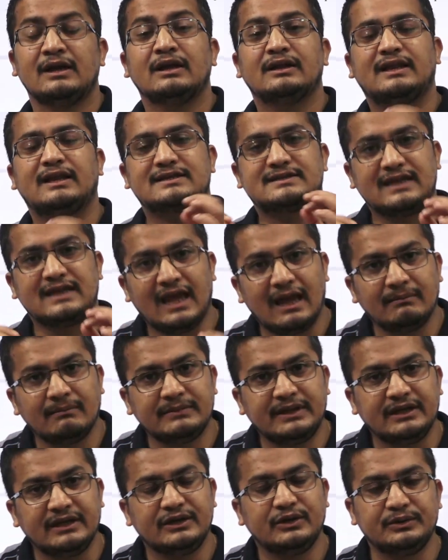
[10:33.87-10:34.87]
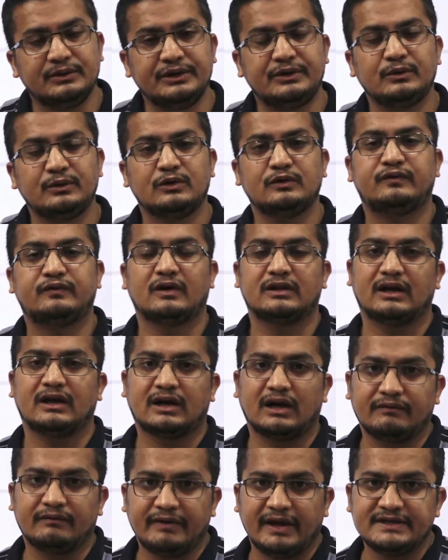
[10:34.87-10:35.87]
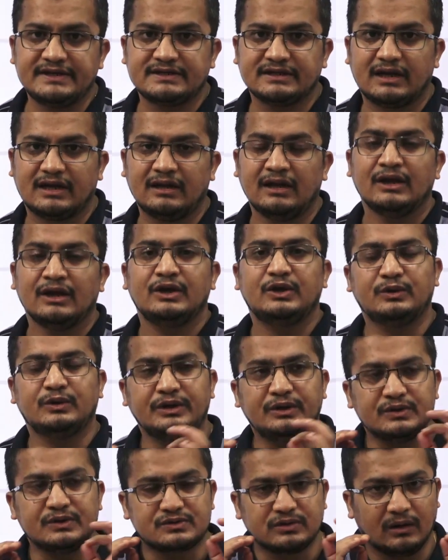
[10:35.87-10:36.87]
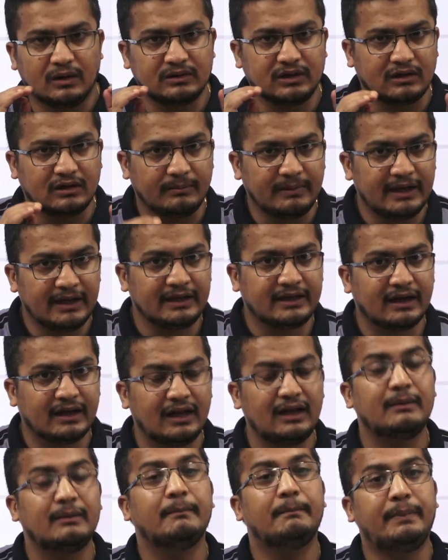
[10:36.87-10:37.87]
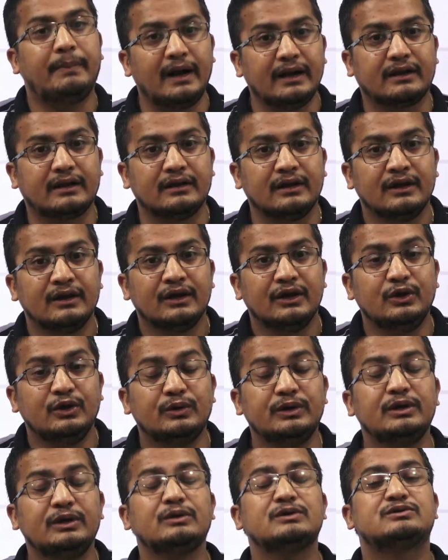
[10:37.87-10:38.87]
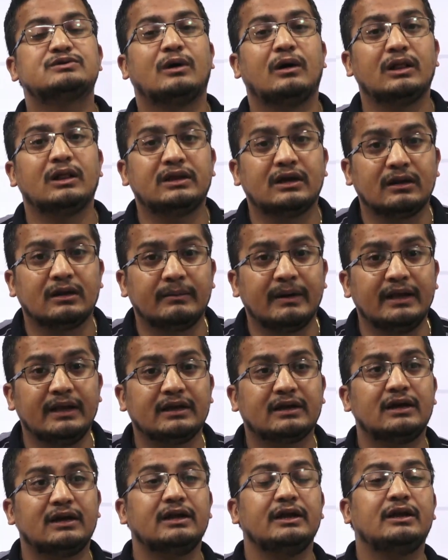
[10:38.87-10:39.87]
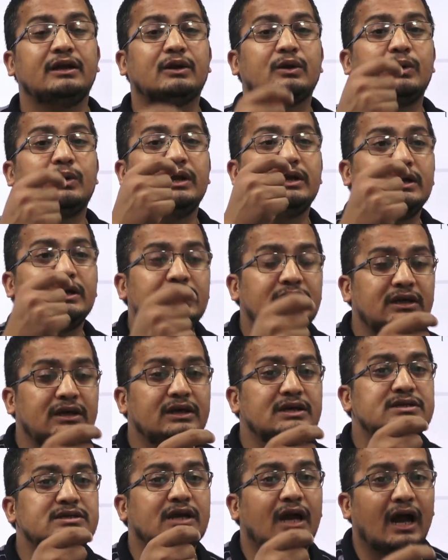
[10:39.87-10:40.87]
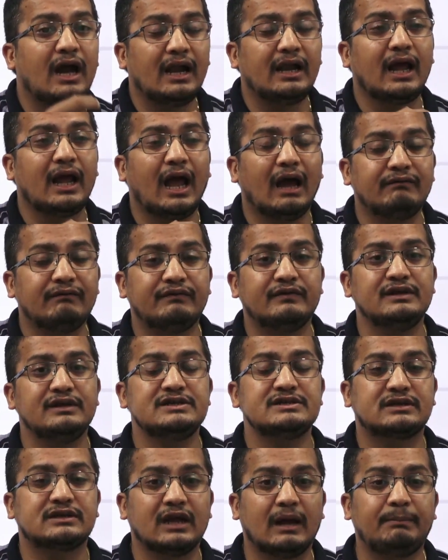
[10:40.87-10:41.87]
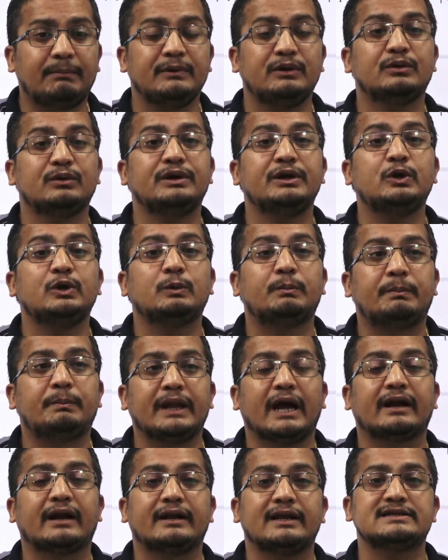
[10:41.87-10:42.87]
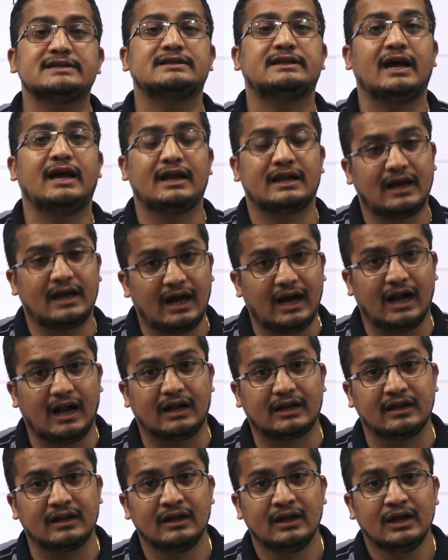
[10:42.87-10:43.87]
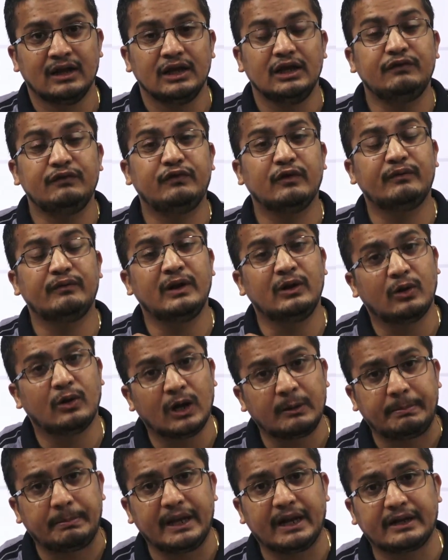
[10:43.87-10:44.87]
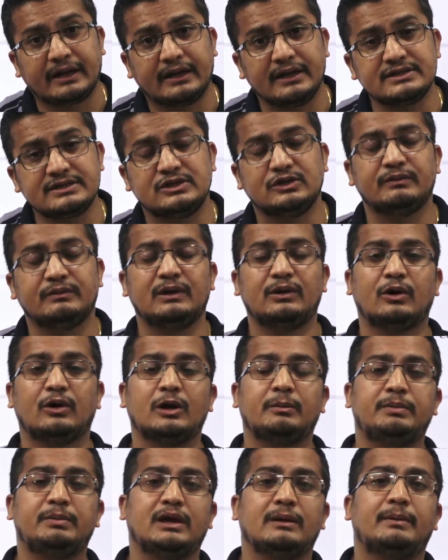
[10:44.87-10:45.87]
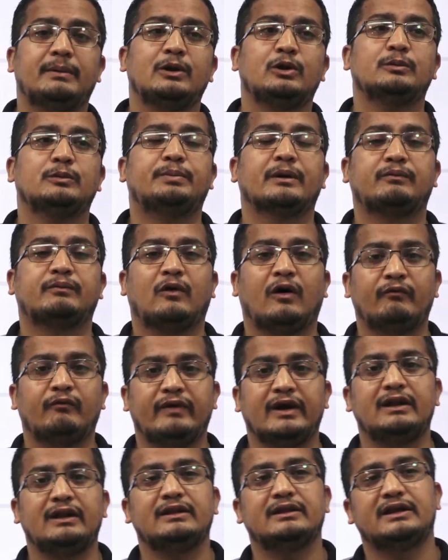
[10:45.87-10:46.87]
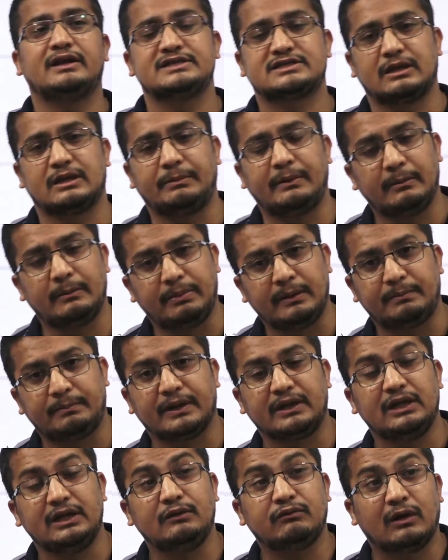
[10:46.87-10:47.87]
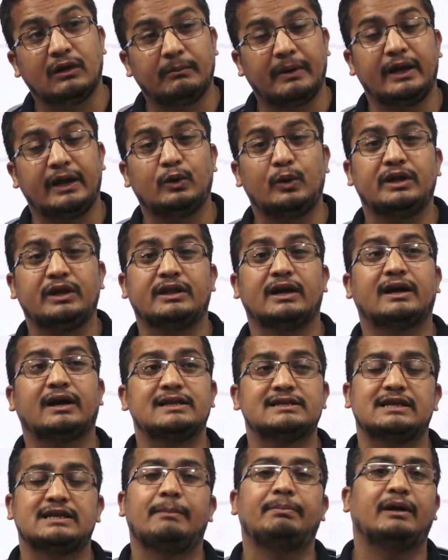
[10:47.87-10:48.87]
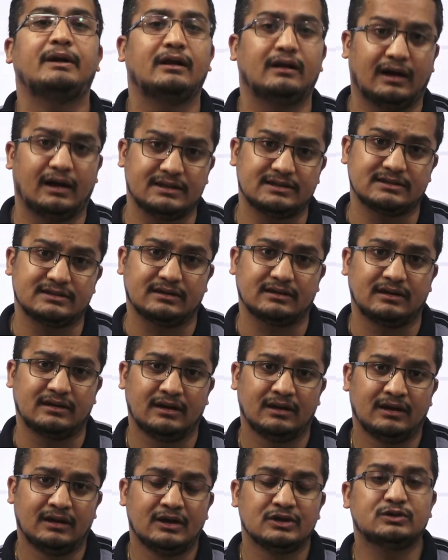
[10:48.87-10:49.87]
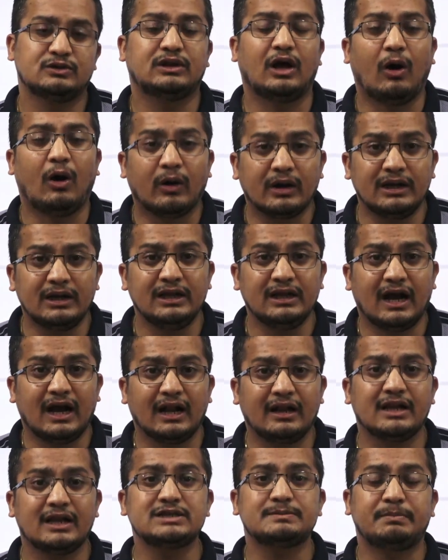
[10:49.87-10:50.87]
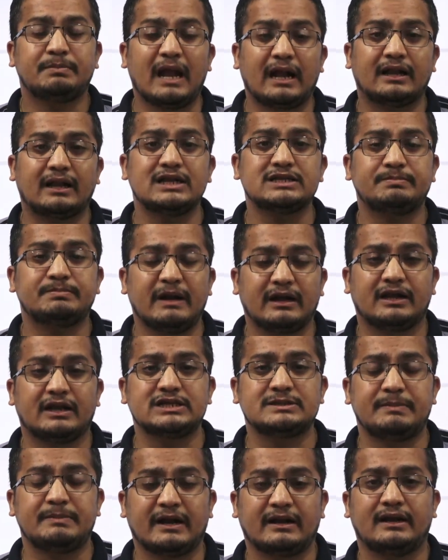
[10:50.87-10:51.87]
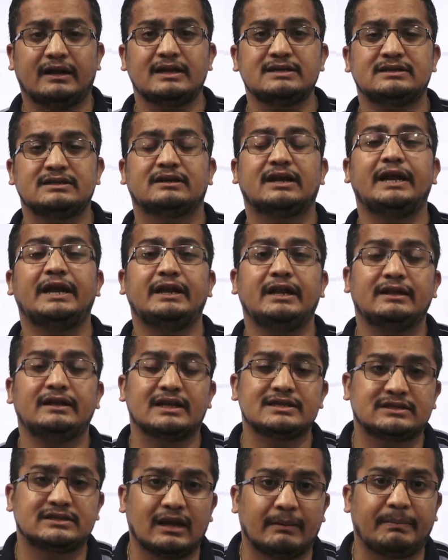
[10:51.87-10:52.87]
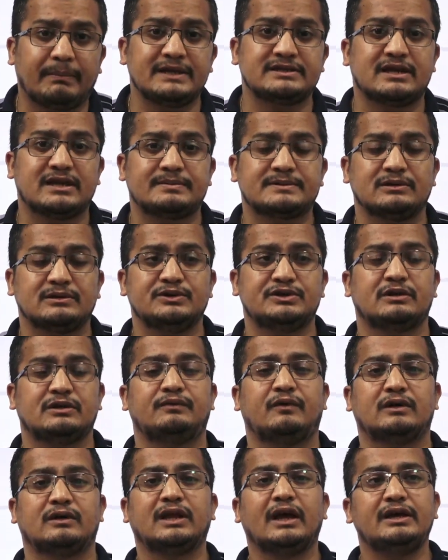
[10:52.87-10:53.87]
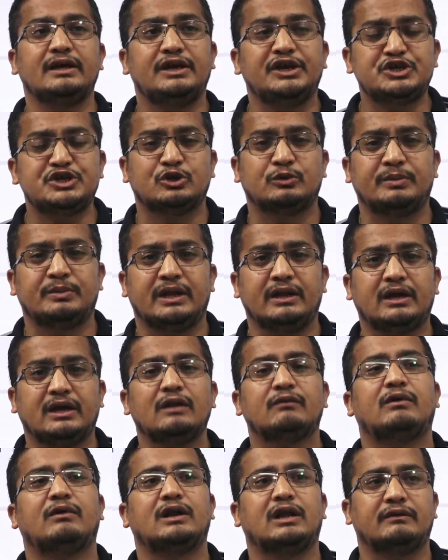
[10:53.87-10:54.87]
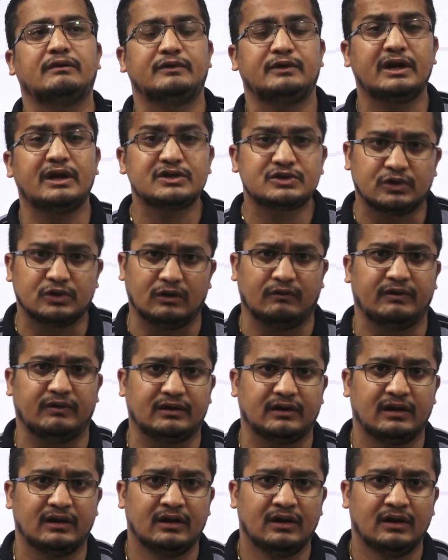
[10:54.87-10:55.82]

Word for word: The same thing you need to do for the convention. You need to solve the numerical, but you need to solve the numerical including each and every step. You need to practice that art. If you will not practice, you will not be able to perform well in the descriptive paper even by knowing the concept and answer. So the only art is practice, practice, practice, writing the step-by-step -step solution for the each numerical whatever you are solving.